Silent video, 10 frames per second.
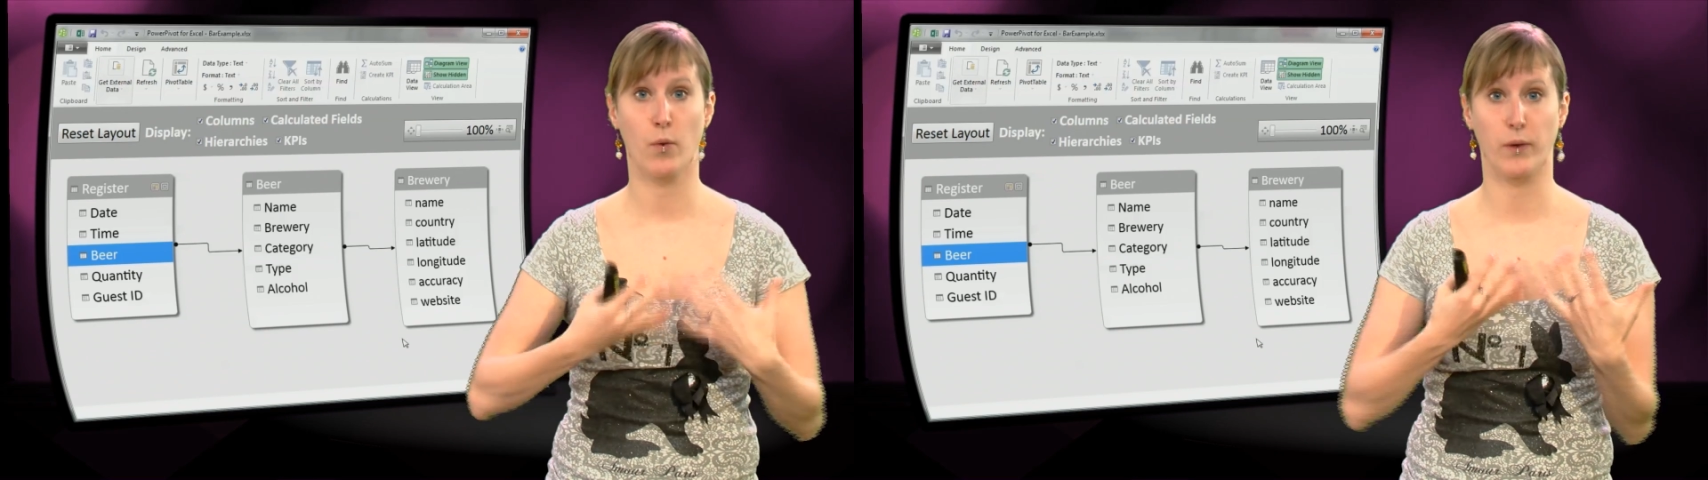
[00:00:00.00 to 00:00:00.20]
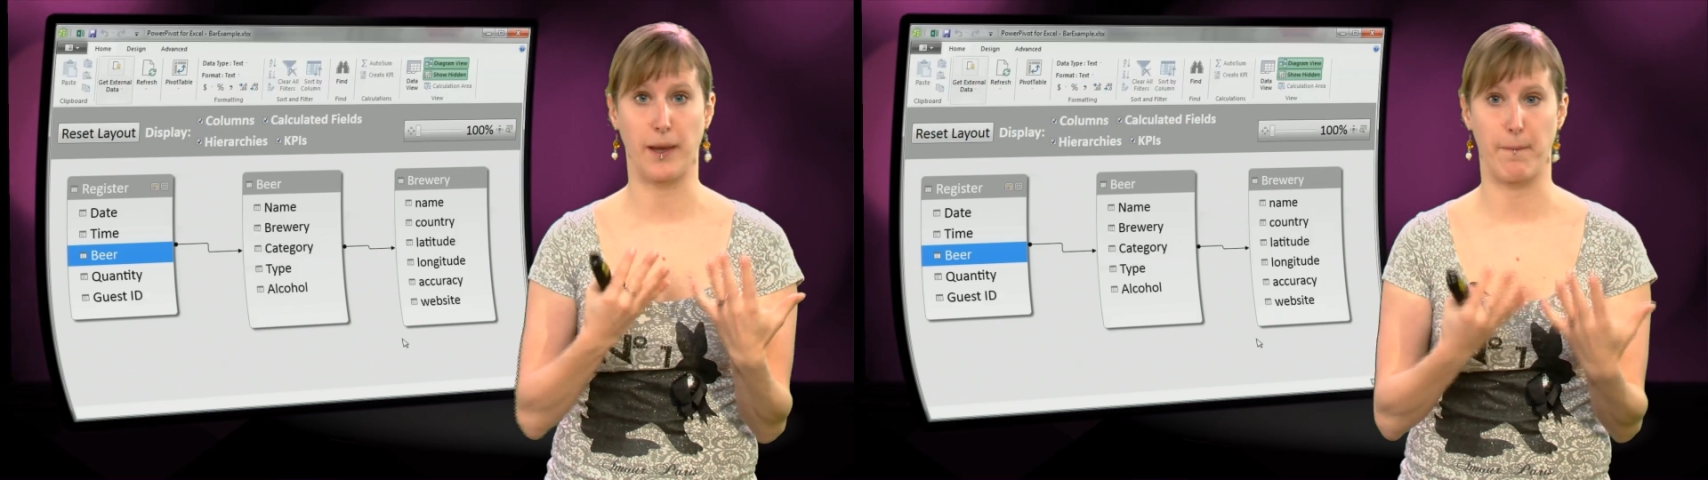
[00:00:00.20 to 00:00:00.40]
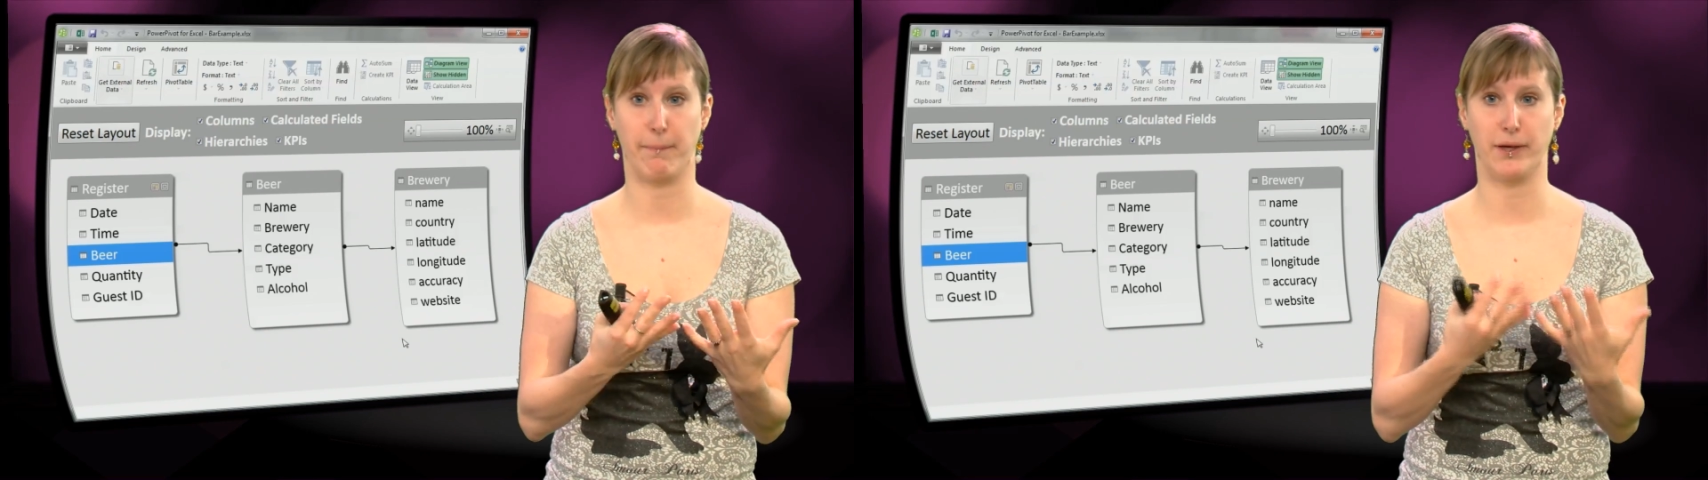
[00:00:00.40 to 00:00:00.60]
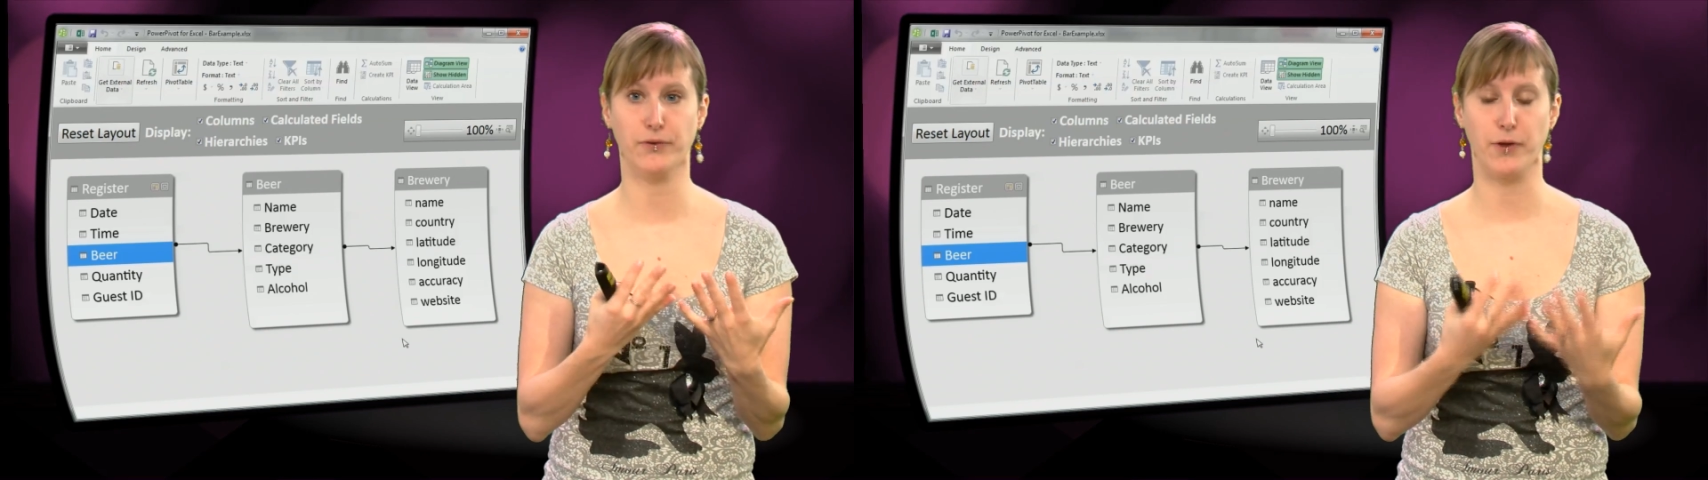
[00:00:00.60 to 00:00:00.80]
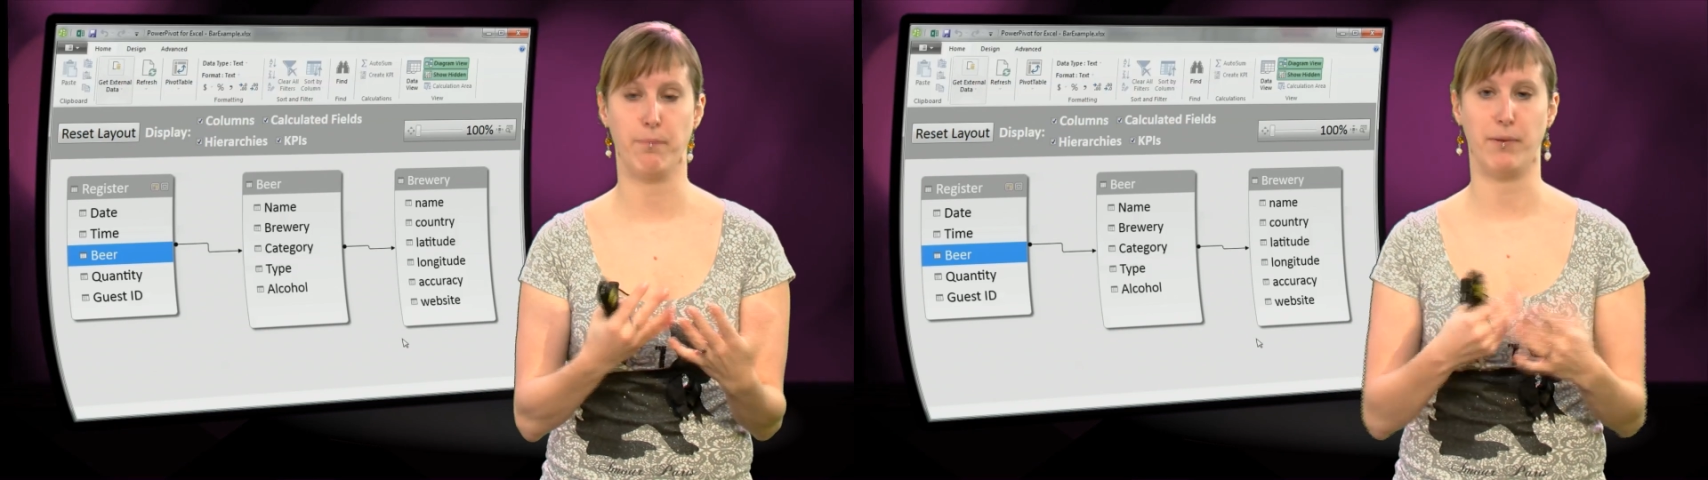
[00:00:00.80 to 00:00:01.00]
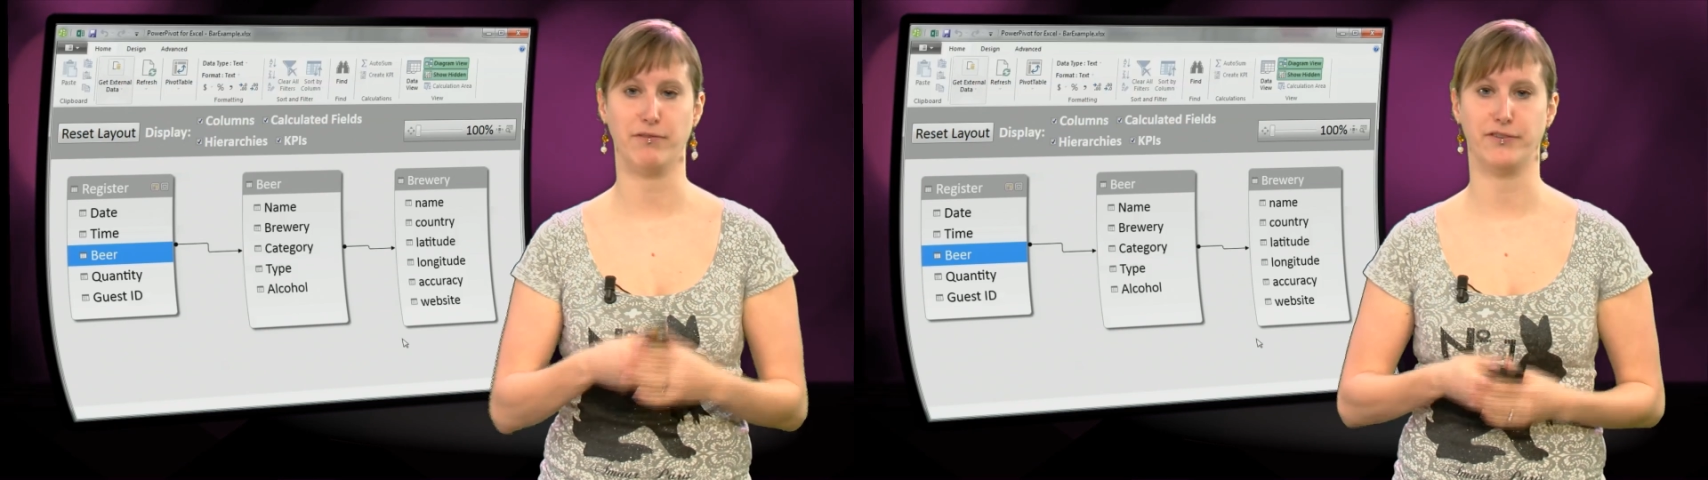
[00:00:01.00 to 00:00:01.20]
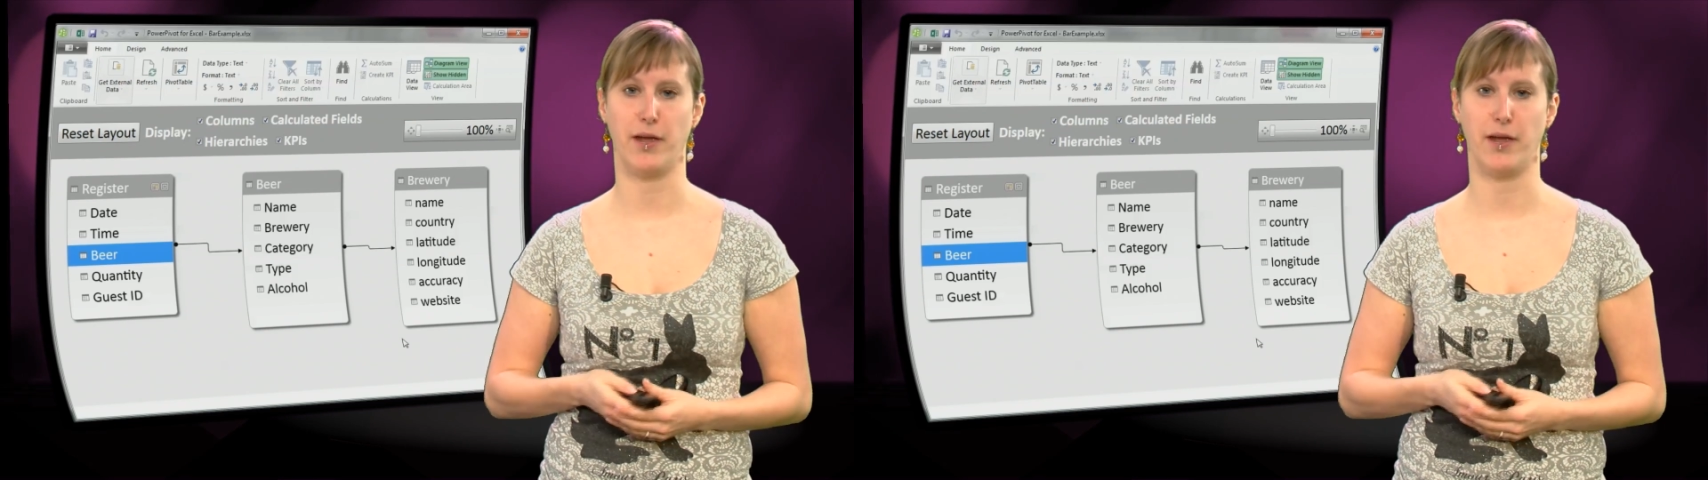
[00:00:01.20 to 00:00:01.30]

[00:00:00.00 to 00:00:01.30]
we can build a pivot